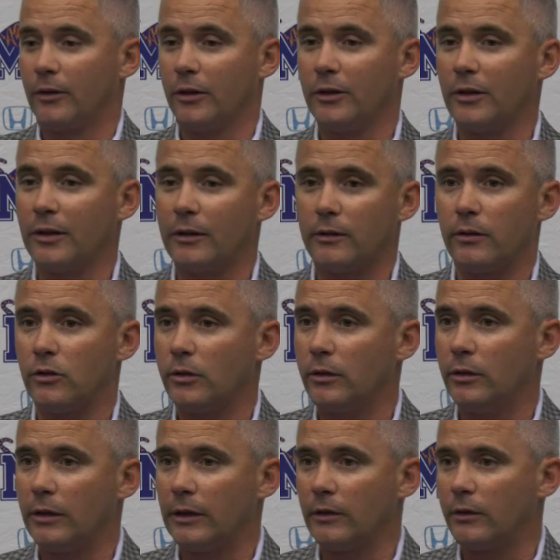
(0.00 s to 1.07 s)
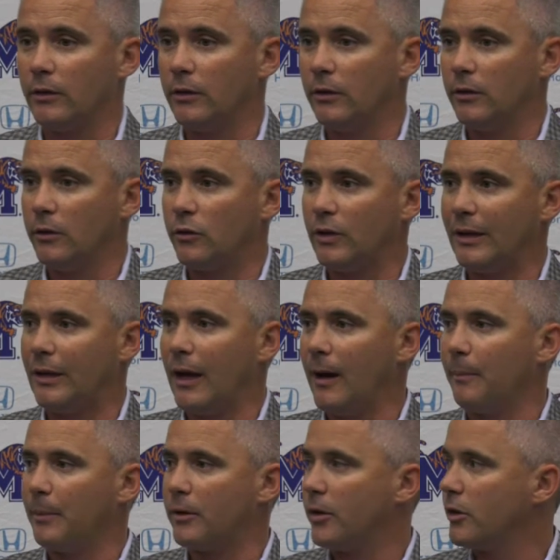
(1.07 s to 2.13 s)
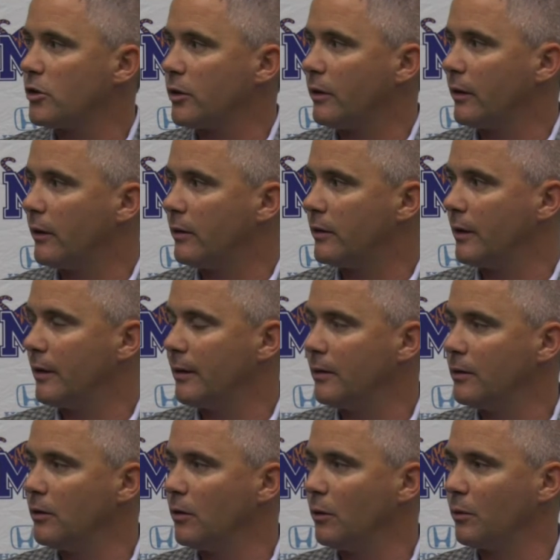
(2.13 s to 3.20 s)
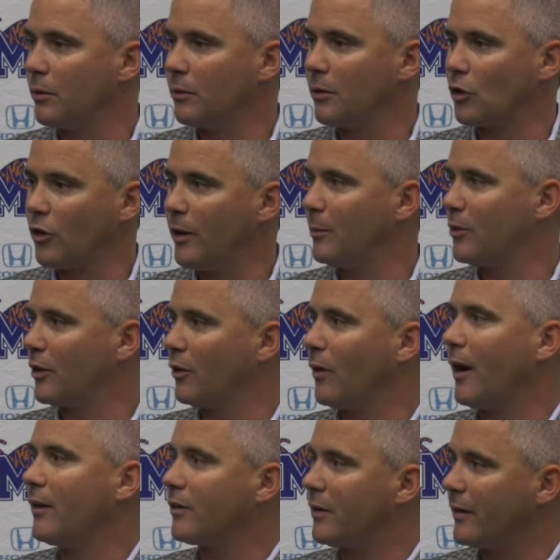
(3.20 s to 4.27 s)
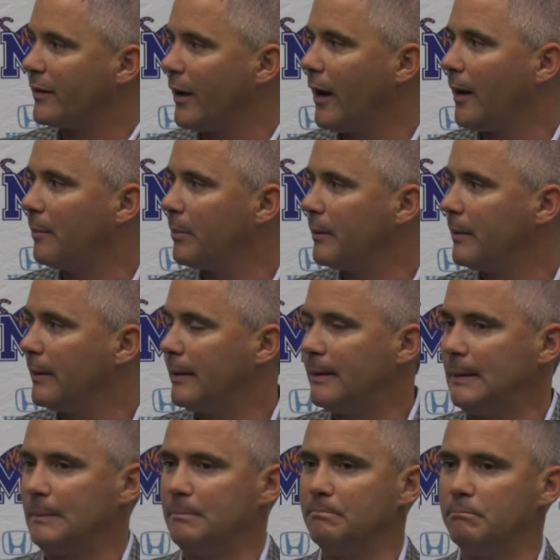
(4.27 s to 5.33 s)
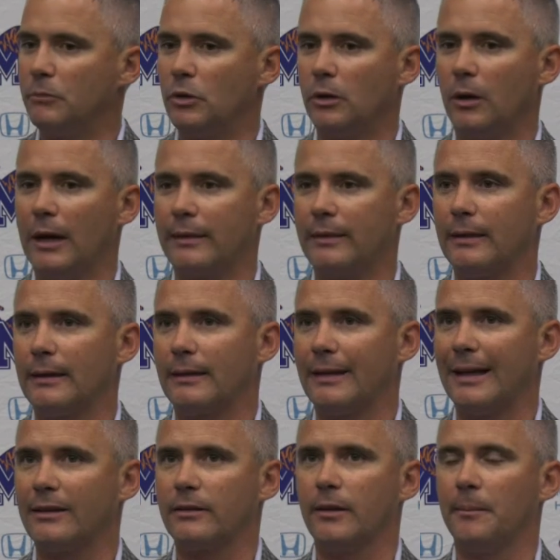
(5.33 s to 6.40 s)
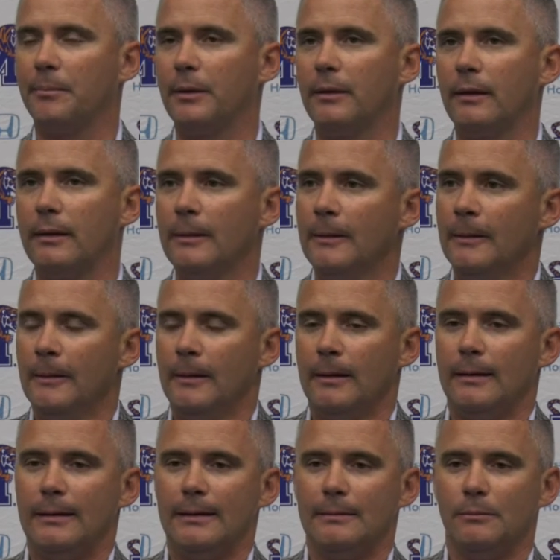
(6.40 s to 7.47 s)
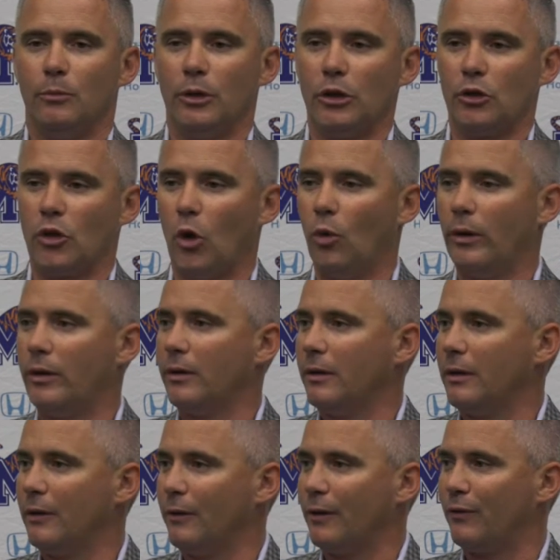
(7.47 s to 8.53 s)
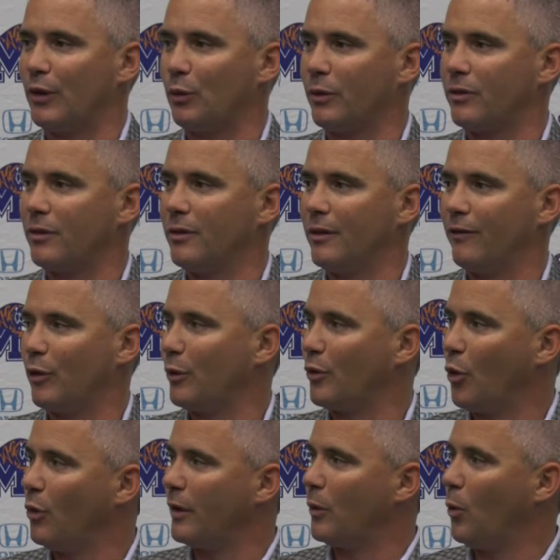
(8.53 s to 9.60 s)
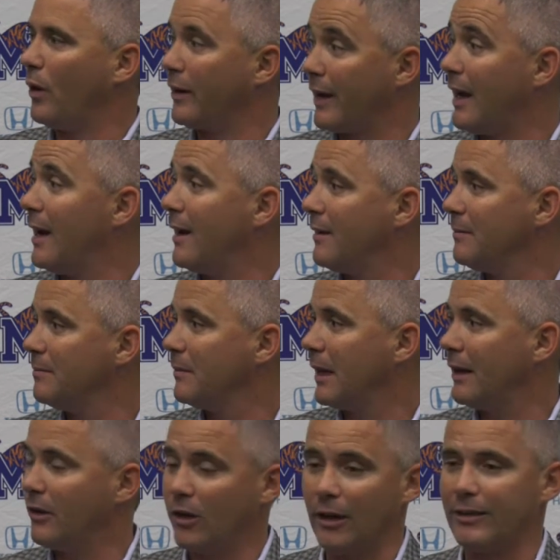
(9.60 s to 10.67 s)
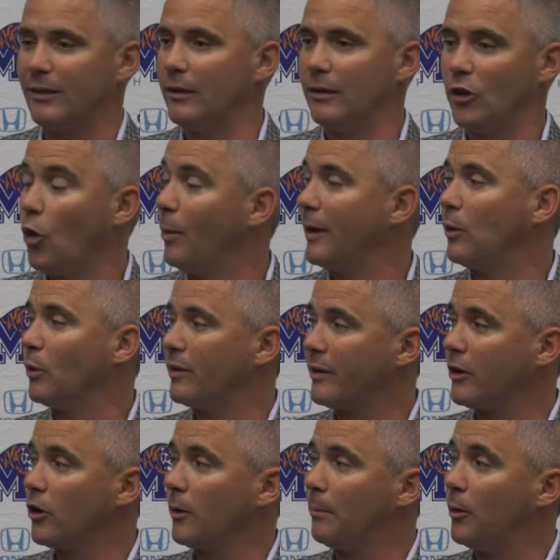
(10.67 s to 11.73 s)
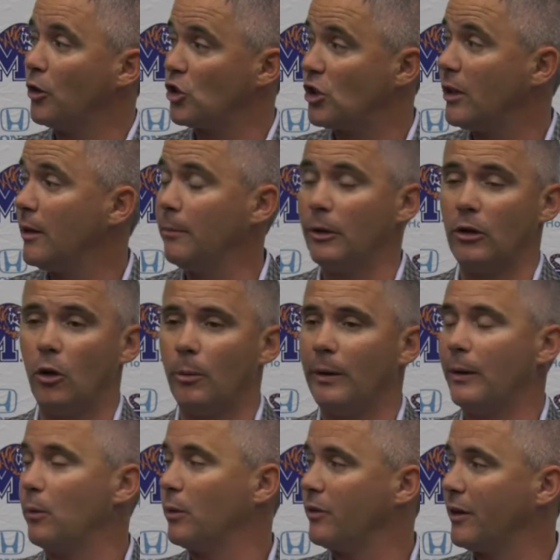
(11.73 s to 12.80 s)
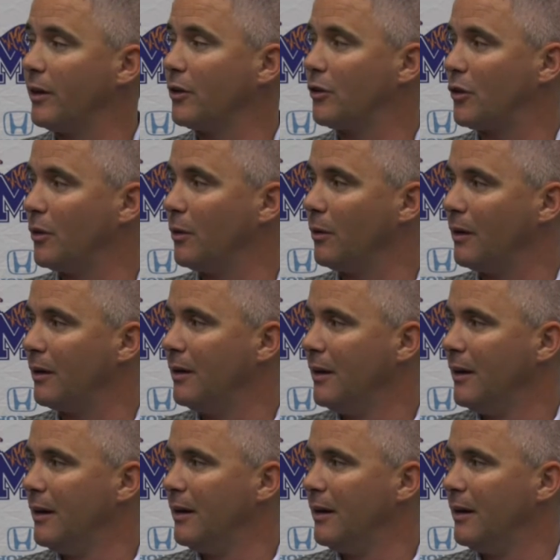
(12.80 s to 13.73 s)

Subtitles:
The good things is you see competition, and you know, the cream's gonna rise to the top. You know, I think that's something that when you go in, if there was only one guy and nothing, and nobody was there to push him, and nobody was there to